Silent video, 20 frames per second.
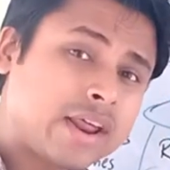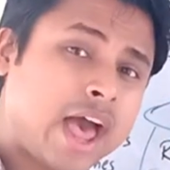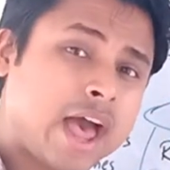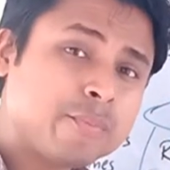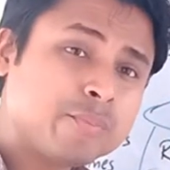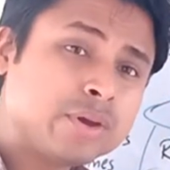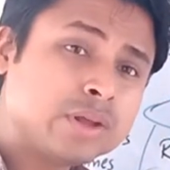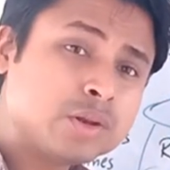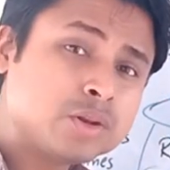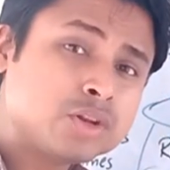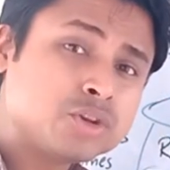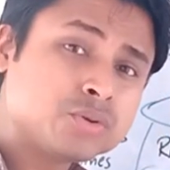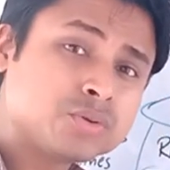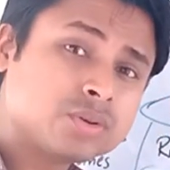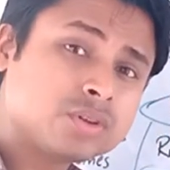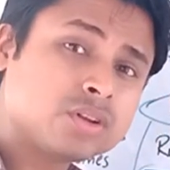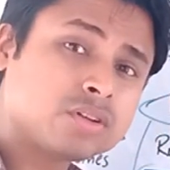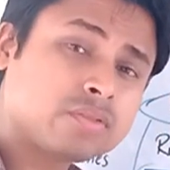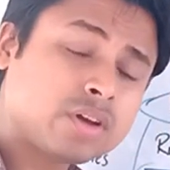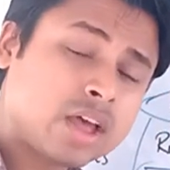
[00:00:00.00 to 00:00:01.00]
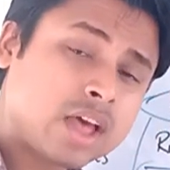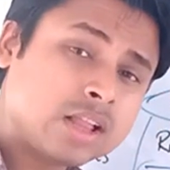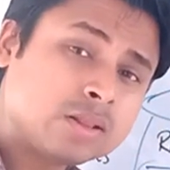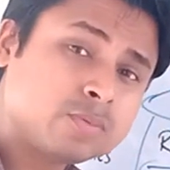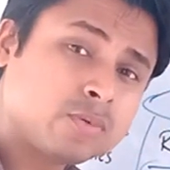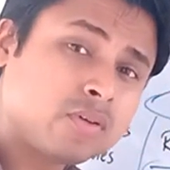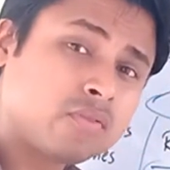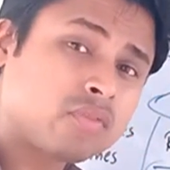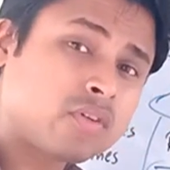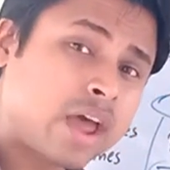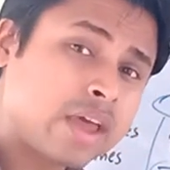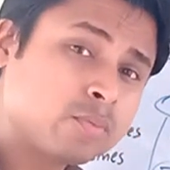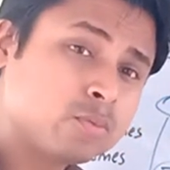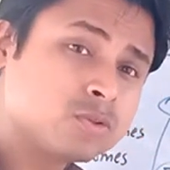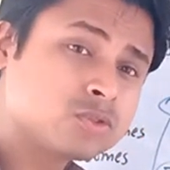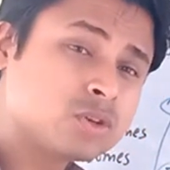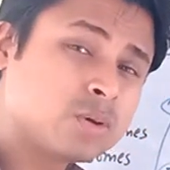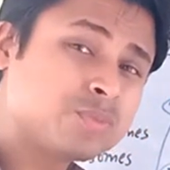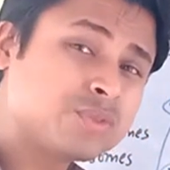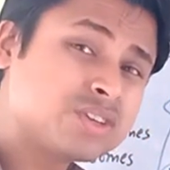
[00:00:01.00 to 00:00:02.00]
what happened? Due to the help of
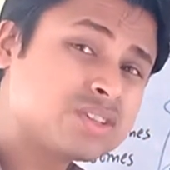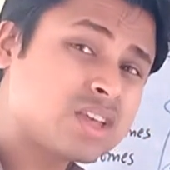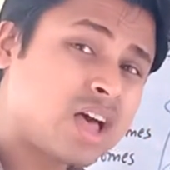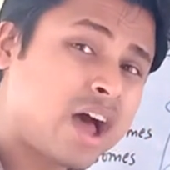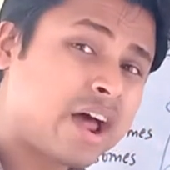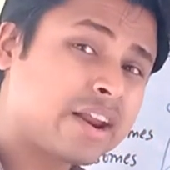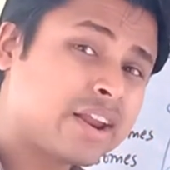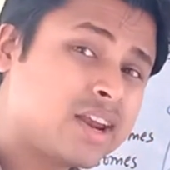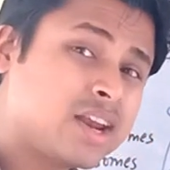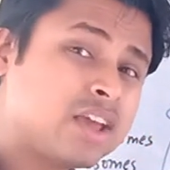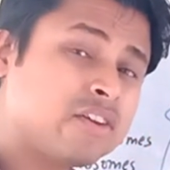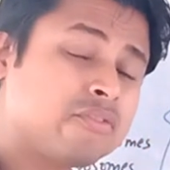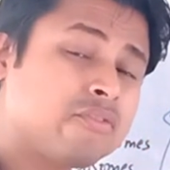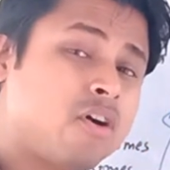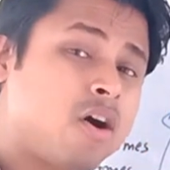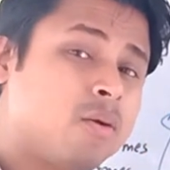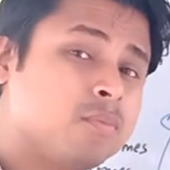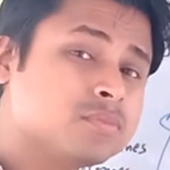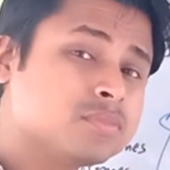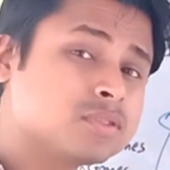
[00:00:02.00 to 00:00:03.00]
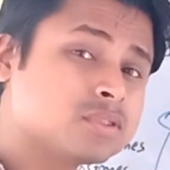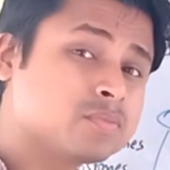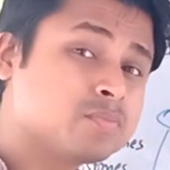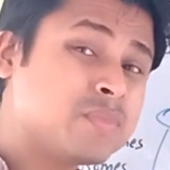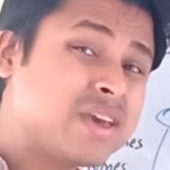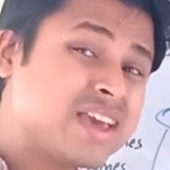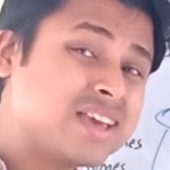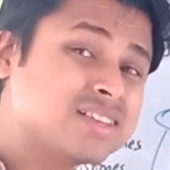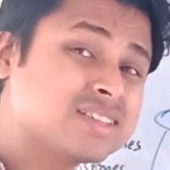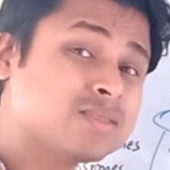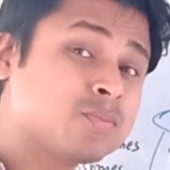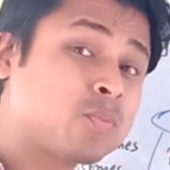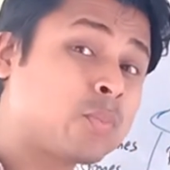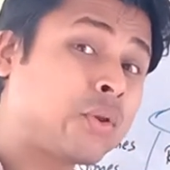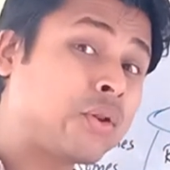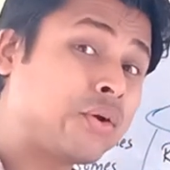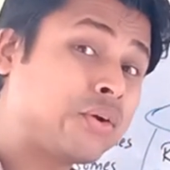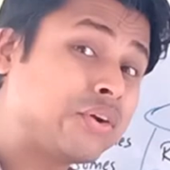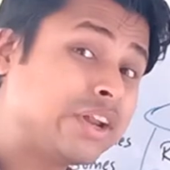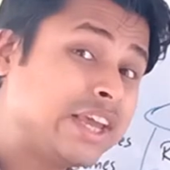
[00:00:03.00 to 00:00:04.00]
ribosome, this RNA forms makes
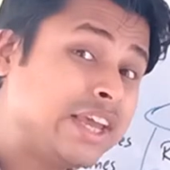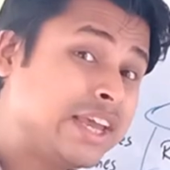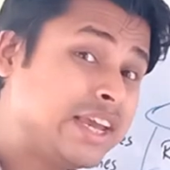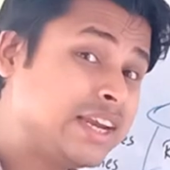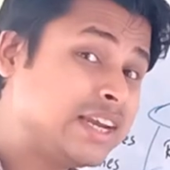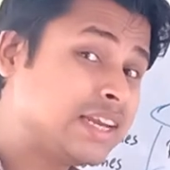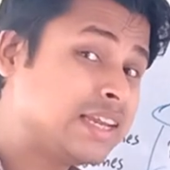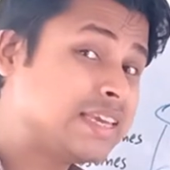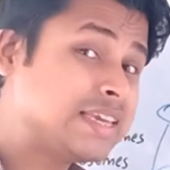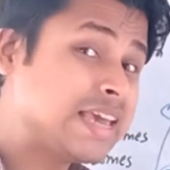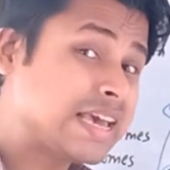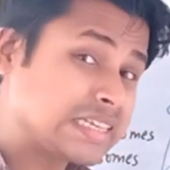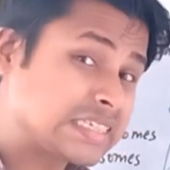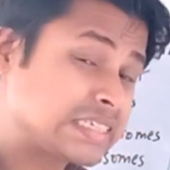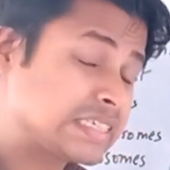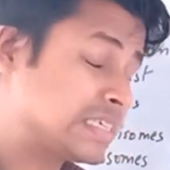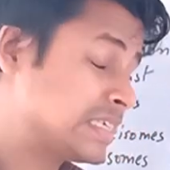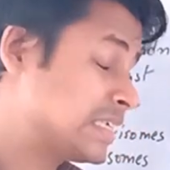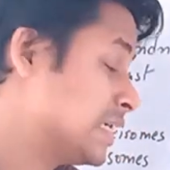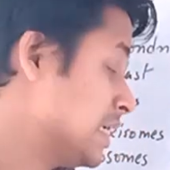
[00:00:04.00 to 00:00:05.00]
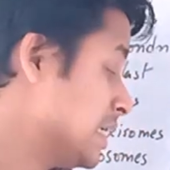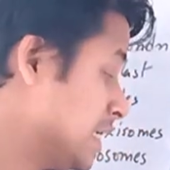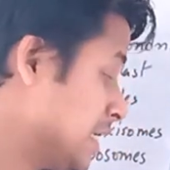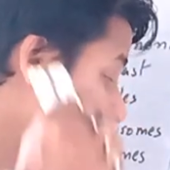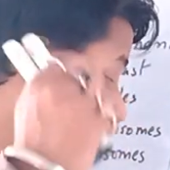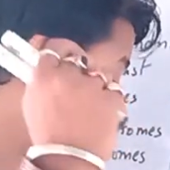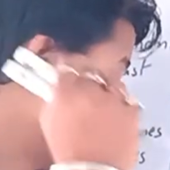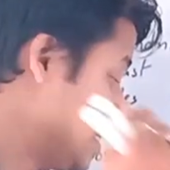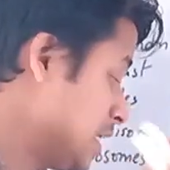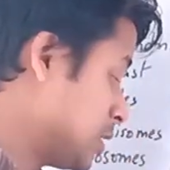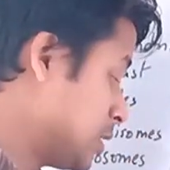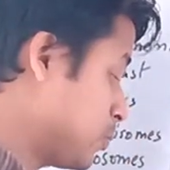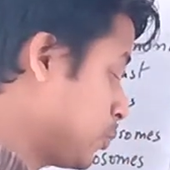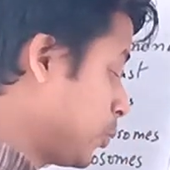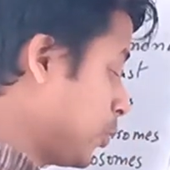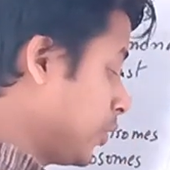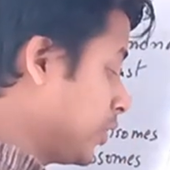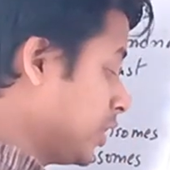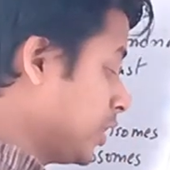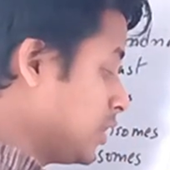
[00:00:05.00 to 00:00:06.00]
protein. Yes, this
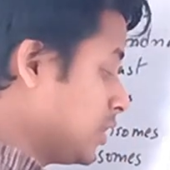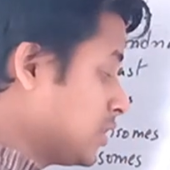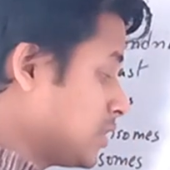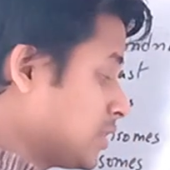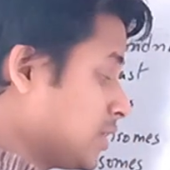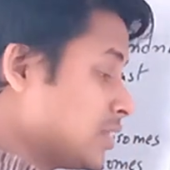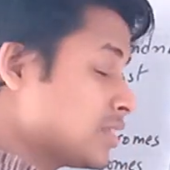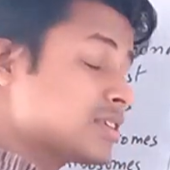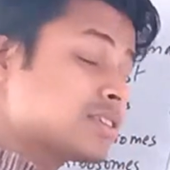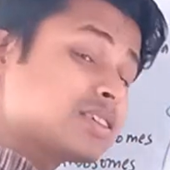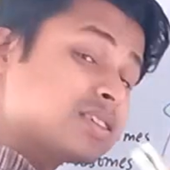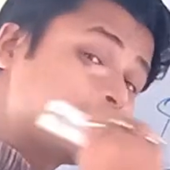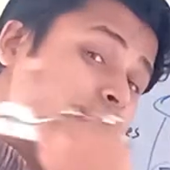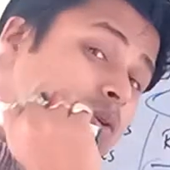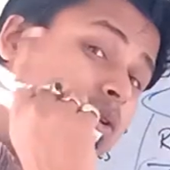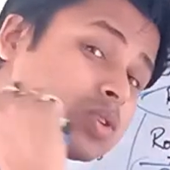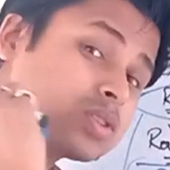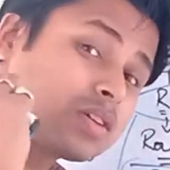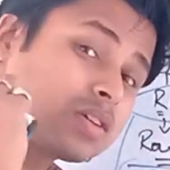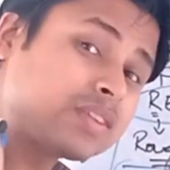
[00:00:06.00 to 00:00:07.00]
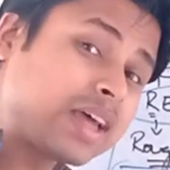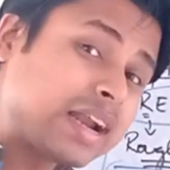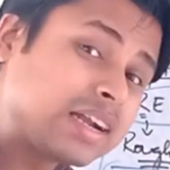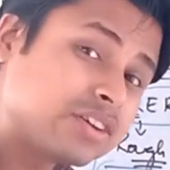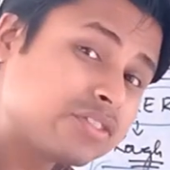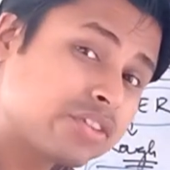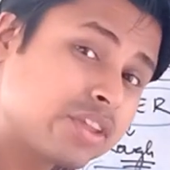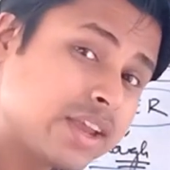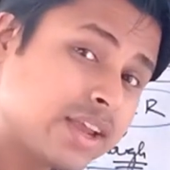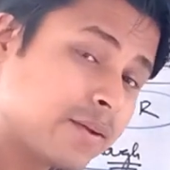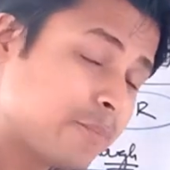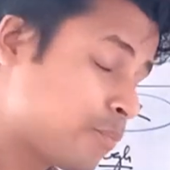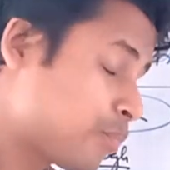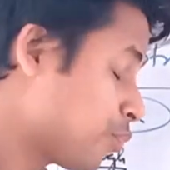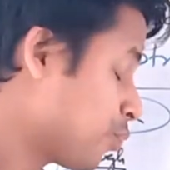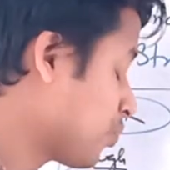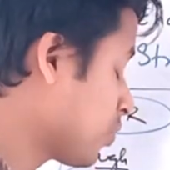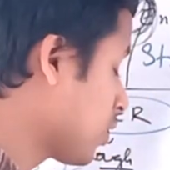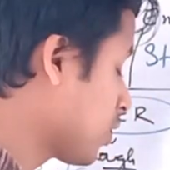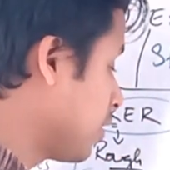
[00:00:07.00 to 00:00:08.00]
protein is synthesis because of that thing,
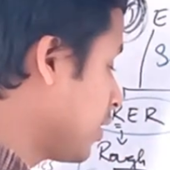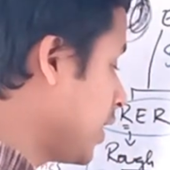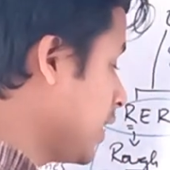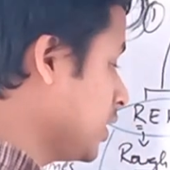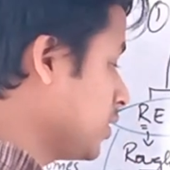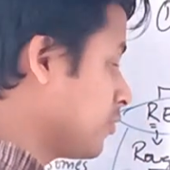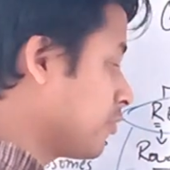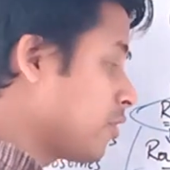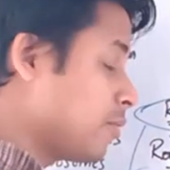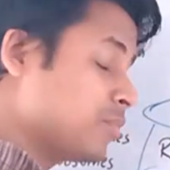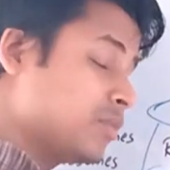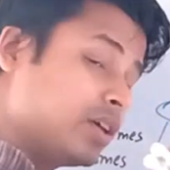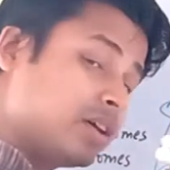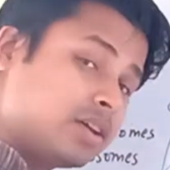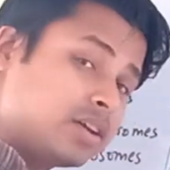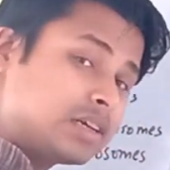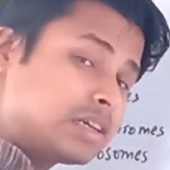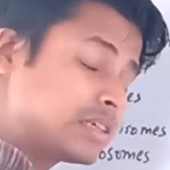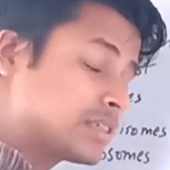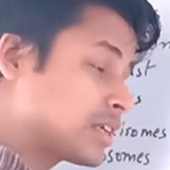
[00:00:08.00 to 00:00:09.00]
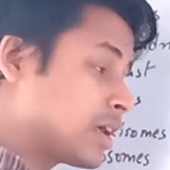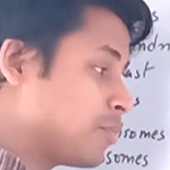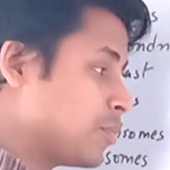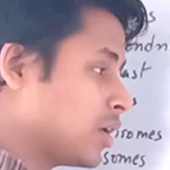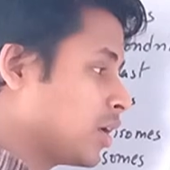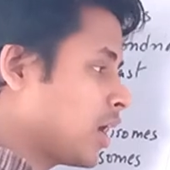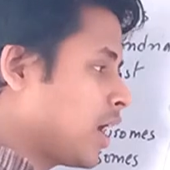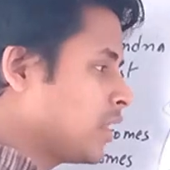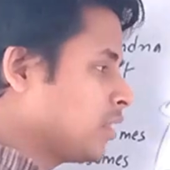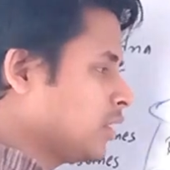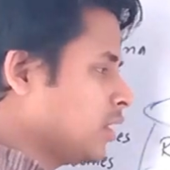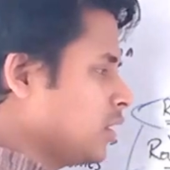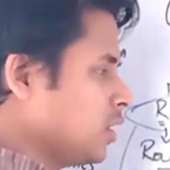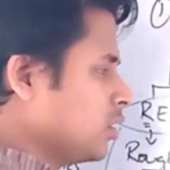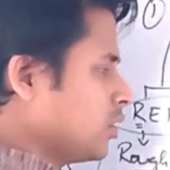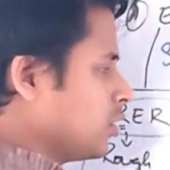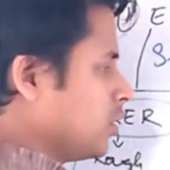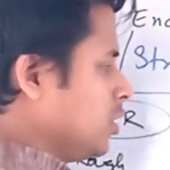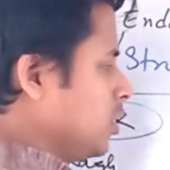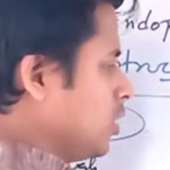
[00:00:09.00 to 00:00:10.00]
right? From there it is coming, and
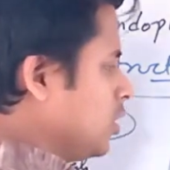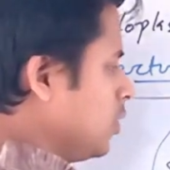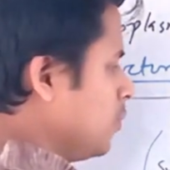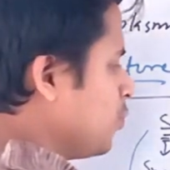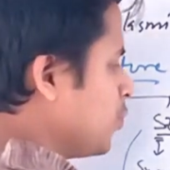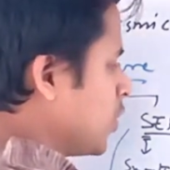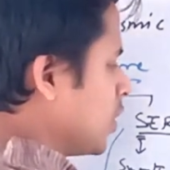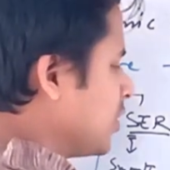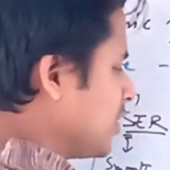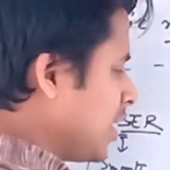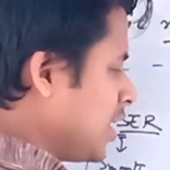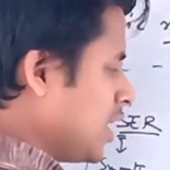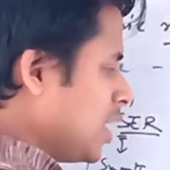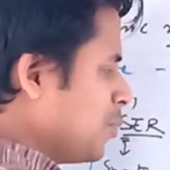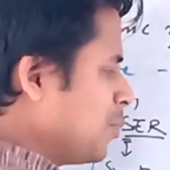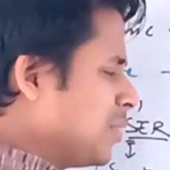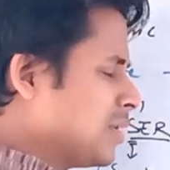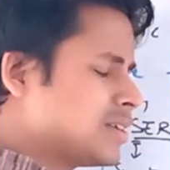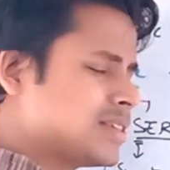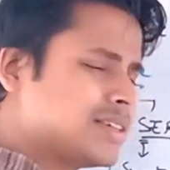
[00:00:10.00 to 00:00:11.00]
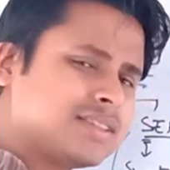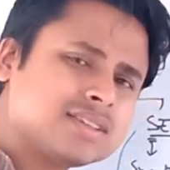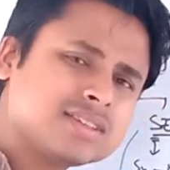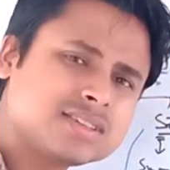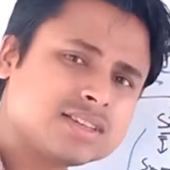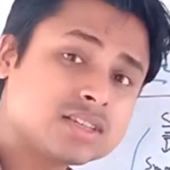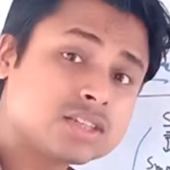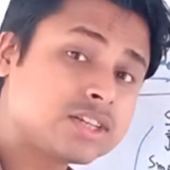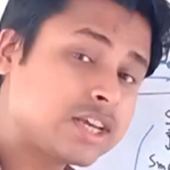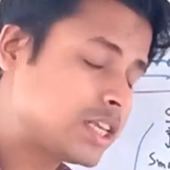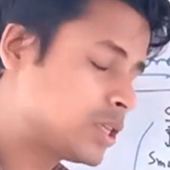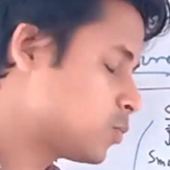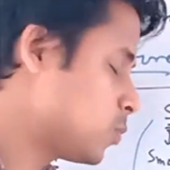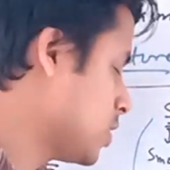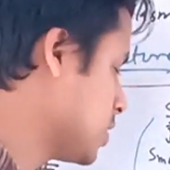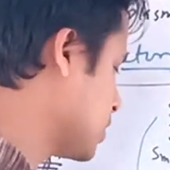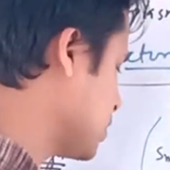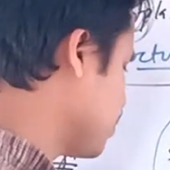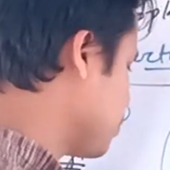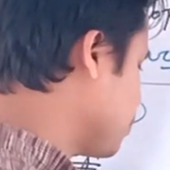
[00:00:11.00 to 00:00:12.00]
then here the lipid synthesis takes
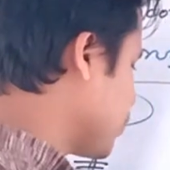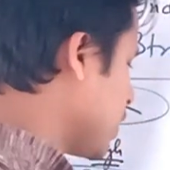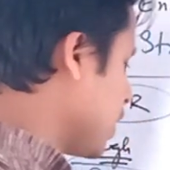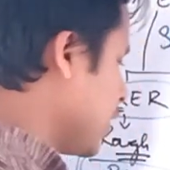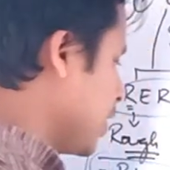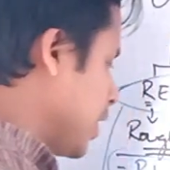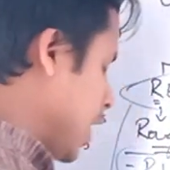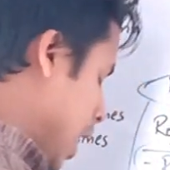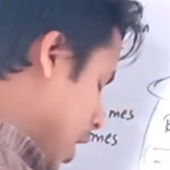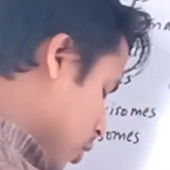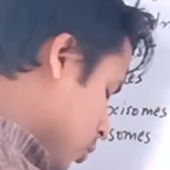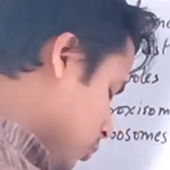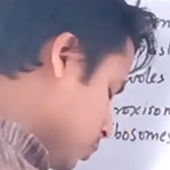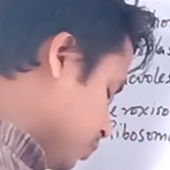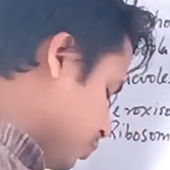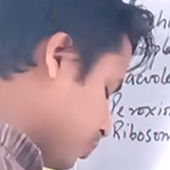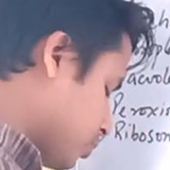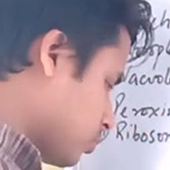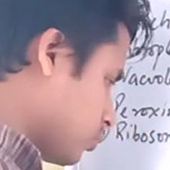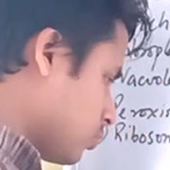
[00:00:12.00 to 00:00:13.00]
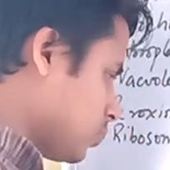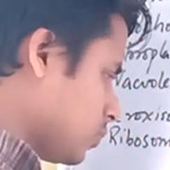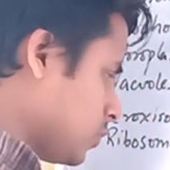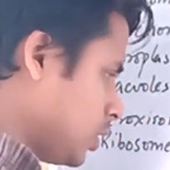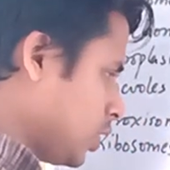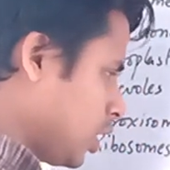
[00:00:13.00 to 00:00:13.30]
place. Now,